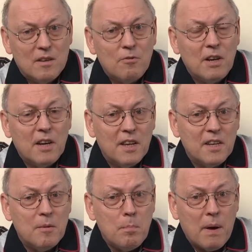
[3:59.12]
really
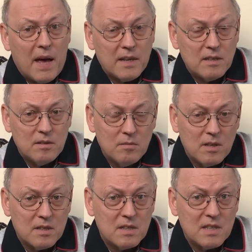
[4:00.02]
an impact
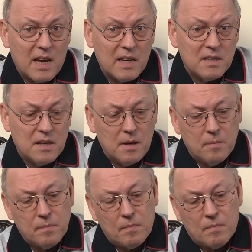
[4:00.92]
on society.
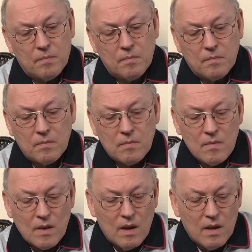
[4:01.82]

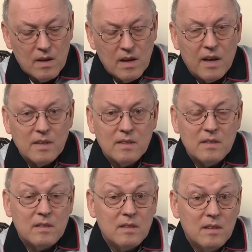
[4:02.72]

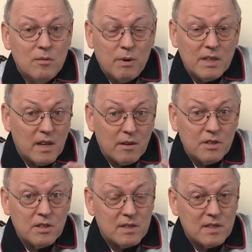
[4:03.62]
And when television